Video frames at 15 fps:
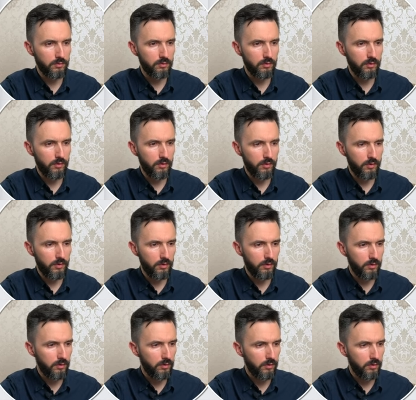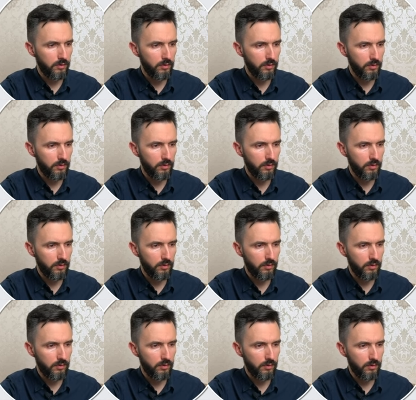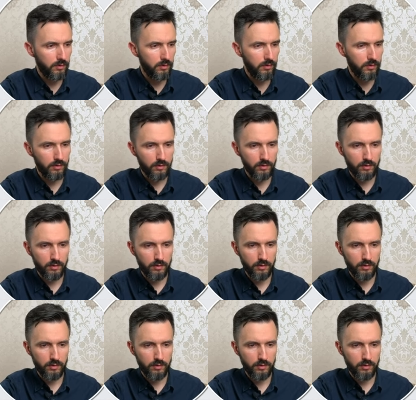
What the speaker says: Nothing is said.